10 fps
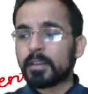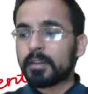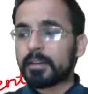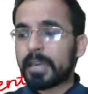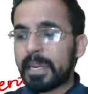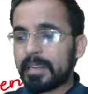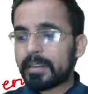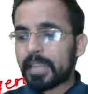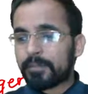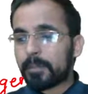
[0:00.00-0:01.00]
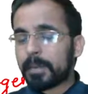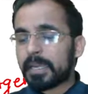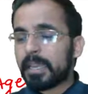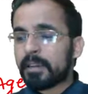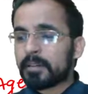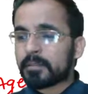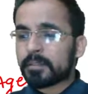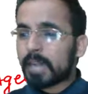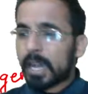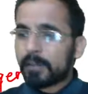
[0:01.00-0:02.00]
Right? Everybody,
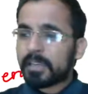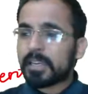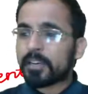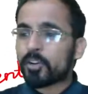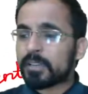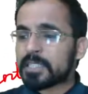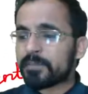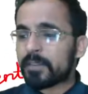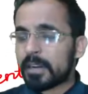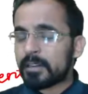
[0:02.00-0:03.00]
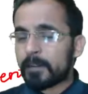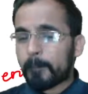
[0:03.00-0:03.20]
are we clear on this front?